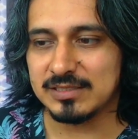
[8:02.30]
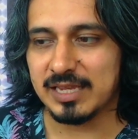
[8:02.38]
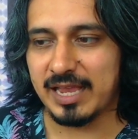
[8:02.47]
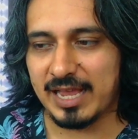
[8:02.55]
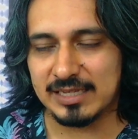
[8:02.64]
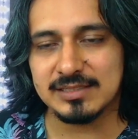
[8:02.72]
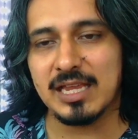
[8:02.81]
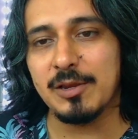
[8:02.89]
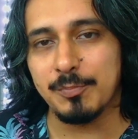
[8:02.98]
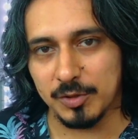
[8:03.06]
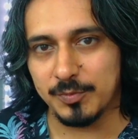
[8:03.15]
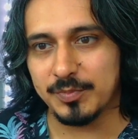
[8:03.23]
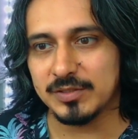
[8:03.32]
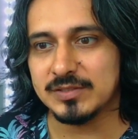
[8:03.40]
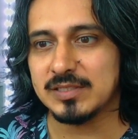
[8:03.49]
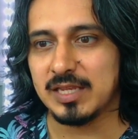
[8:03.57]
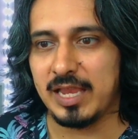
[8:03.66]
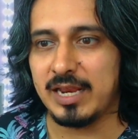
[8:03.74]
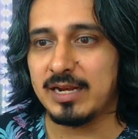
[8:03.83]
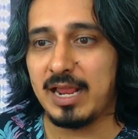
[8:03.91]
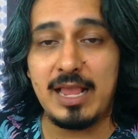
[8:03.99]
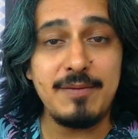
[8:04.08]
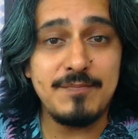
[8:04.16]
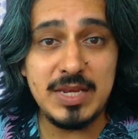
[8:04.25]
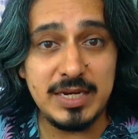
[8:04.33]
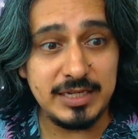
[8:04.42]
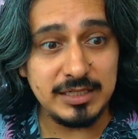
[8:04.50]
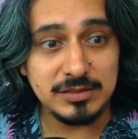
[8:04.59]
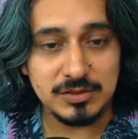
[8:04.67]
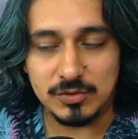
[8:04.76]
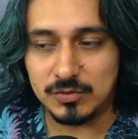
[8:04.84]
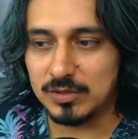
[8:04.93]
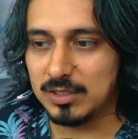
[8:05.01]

has a purpose and a meaning to,